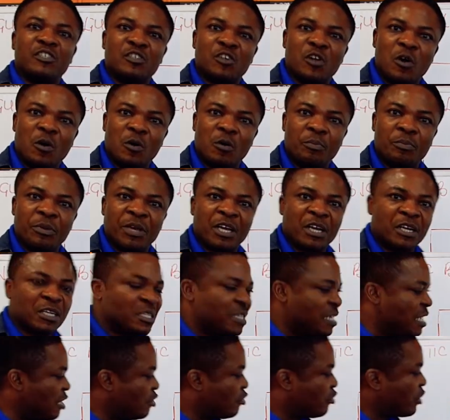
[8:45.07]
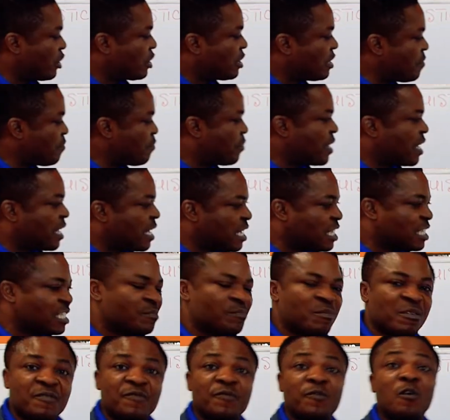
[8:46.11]
No, because literacy begins
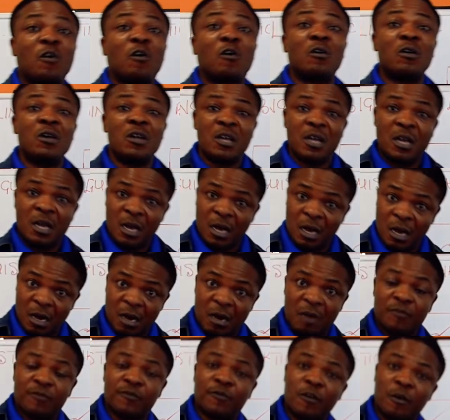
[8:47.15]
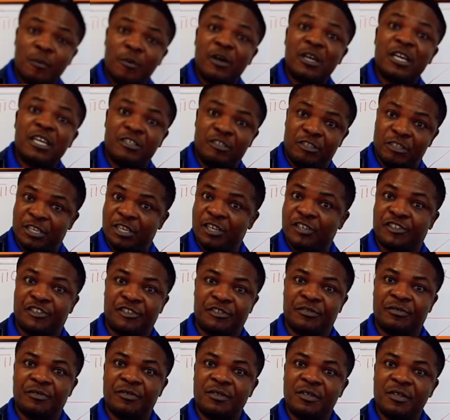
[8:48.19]
before formal education.
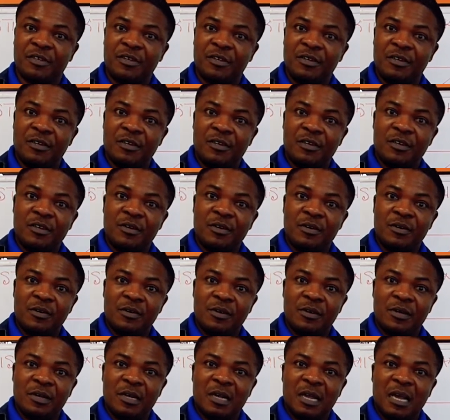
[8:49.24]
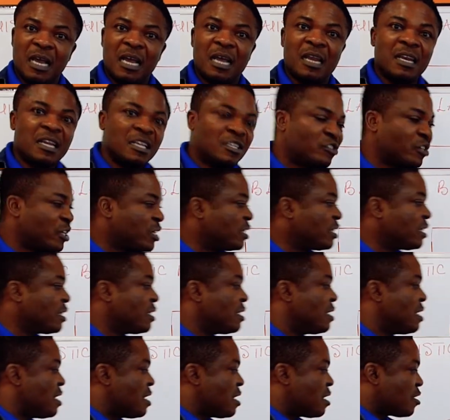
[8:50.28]
And literacy
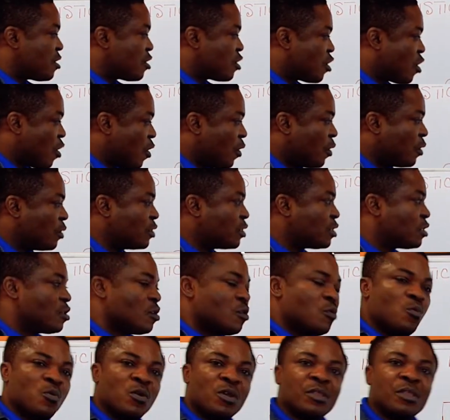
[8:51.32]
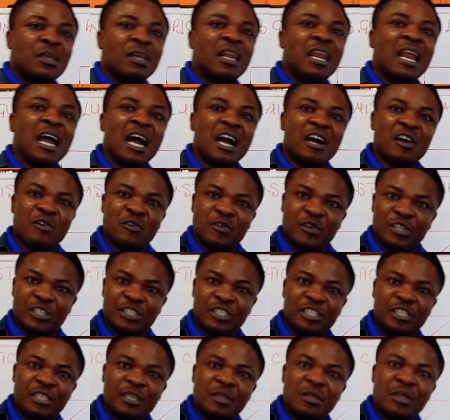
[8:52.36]
goes with the
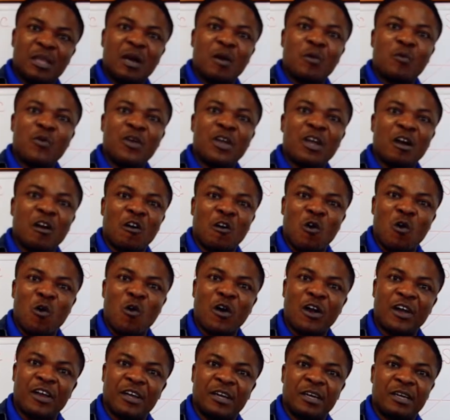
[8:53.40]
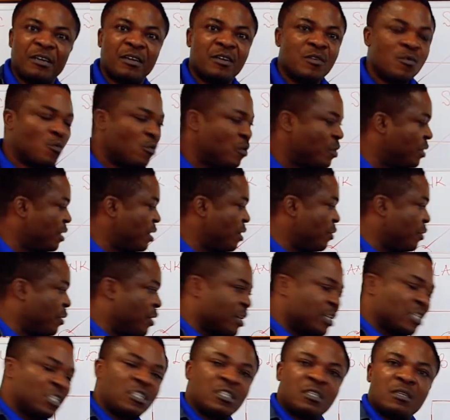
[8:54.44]
language that we acquired within
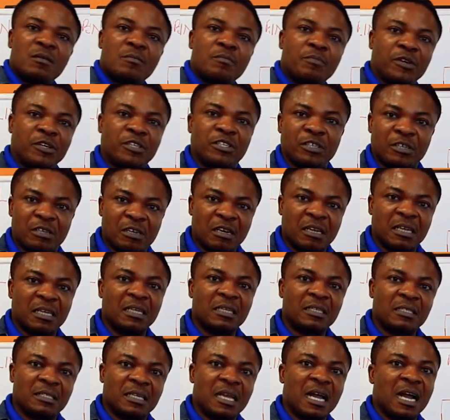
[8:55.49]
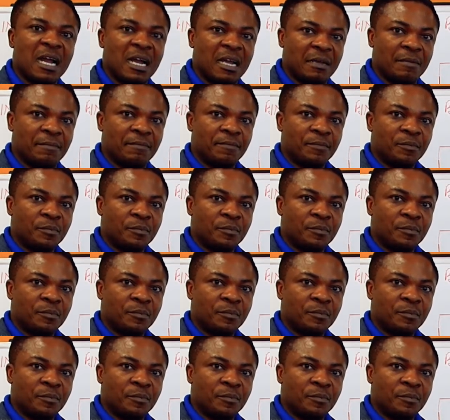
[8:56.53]
this particular time.